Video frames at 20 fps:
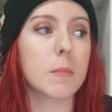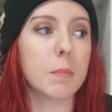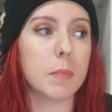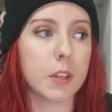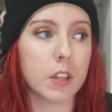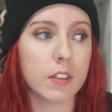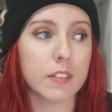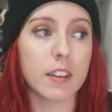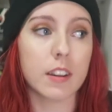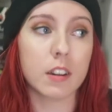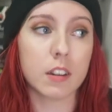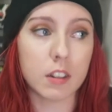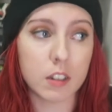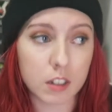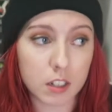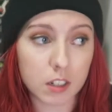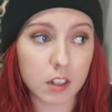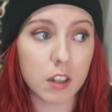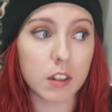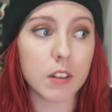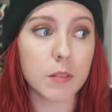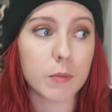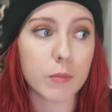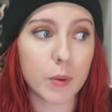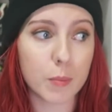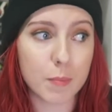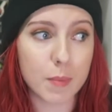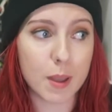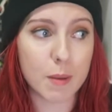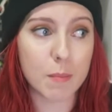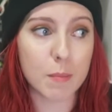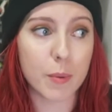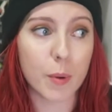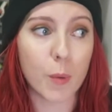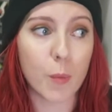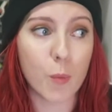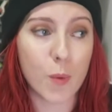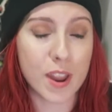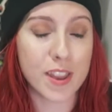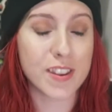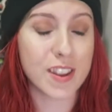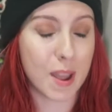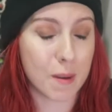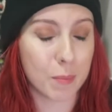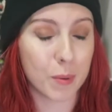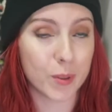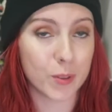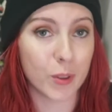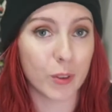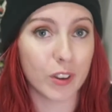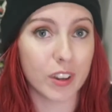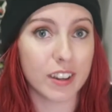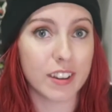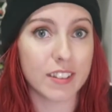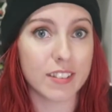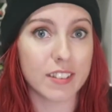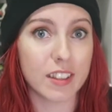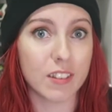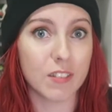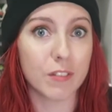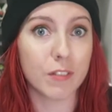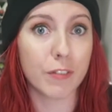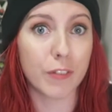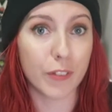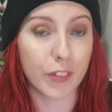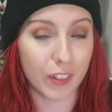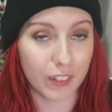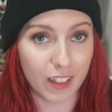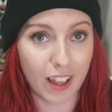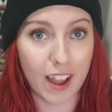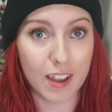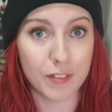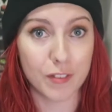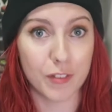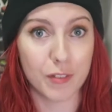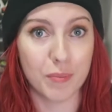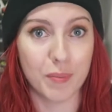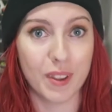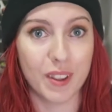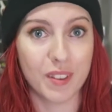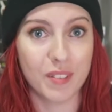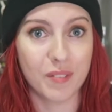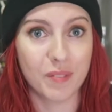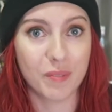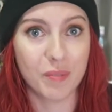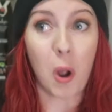because I can't remember which episode it is in for the life of me.